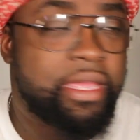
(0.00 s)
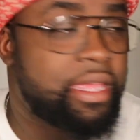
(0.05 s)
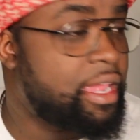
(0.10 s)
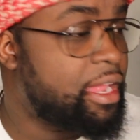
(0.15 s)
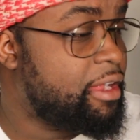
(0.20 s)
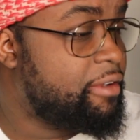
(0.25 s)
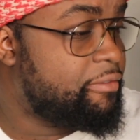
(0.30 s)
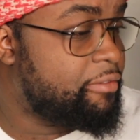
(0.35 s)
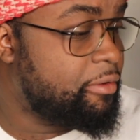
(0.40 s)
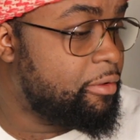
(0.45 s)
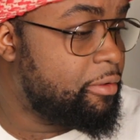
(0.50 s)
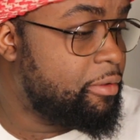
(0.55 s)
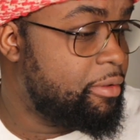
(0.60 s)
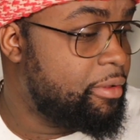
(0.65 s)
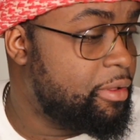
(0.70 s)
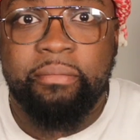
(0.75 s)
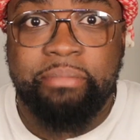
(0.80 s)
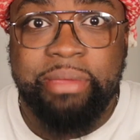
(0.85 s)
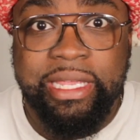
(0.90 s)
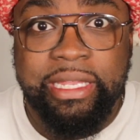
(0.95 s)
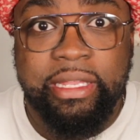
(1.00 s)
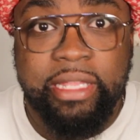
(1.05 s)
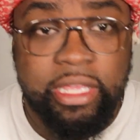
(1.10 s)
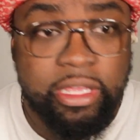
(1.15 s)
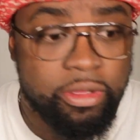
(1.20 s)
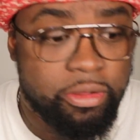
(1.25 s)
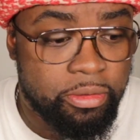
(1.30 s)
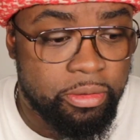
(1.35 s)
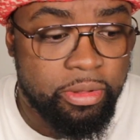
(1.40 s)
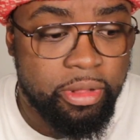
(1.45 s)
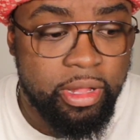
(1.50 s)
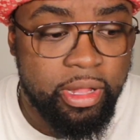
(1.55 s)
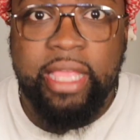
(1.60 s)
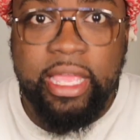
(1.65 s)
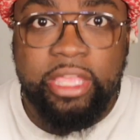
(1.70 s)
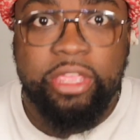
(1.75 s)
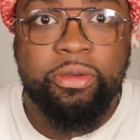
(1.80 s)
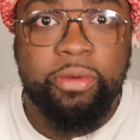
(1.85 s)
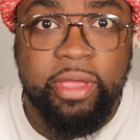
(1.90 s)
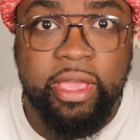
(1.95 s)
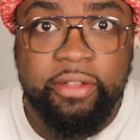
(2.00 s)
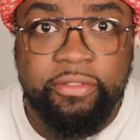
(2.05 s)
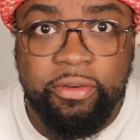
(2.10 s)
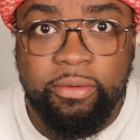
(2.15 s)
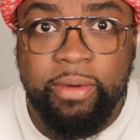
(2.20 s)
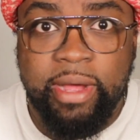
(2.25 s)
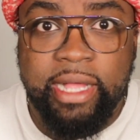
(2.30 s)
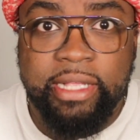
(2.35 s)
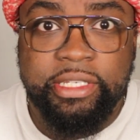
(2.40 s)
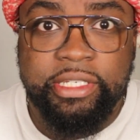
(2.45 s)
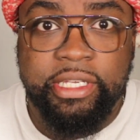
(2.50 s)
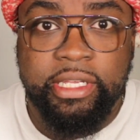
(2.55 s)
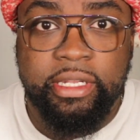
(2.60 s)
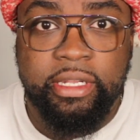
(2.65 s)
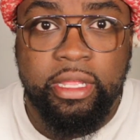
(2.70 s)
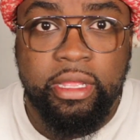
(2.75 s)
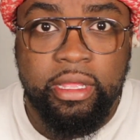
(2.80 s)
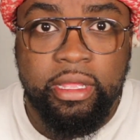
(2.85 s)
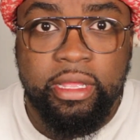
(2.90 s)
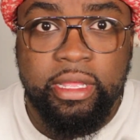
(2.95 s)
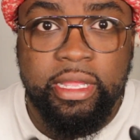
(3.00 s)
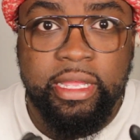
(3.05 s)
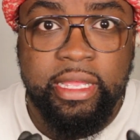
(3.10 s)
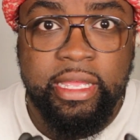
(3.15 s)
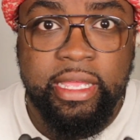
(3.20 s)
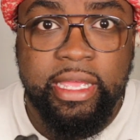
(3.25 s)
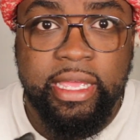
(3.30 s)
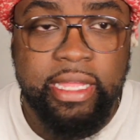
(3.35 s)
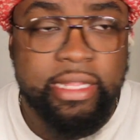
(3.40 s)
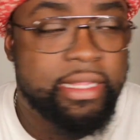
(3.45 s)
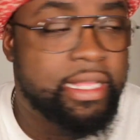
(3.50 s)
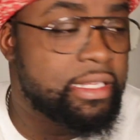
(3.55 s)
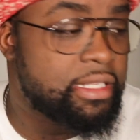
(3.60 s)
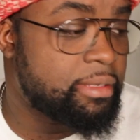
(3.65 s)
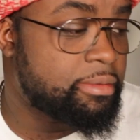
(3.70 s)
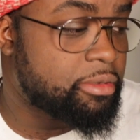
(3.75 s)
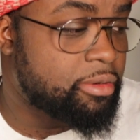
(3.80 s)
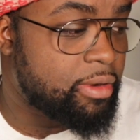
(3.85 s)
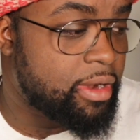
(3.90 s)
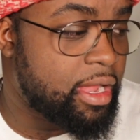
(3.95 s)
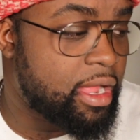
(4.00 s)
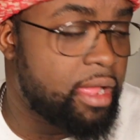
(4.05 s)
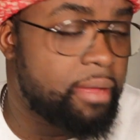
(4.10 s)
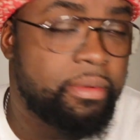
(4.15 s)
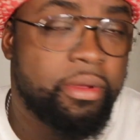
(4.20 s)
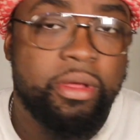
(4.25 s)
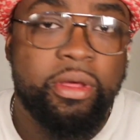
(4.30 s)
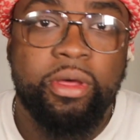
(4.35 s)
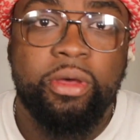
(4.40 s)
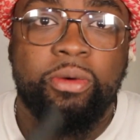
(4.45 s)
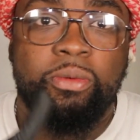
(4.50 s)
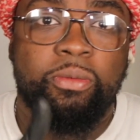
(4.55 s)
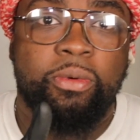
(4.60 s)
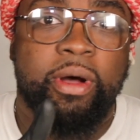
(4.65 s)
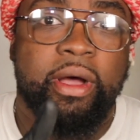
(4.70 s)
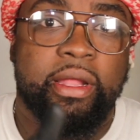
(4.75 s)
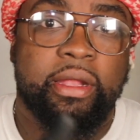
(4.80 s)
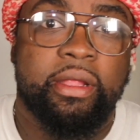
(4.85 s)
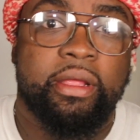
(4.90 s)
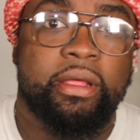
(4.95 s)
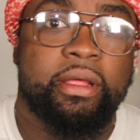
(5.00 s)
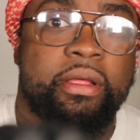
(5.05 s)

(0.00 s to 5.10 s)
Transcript: careful, be legal. Thank you again for watching. Hit that subscribe. 1.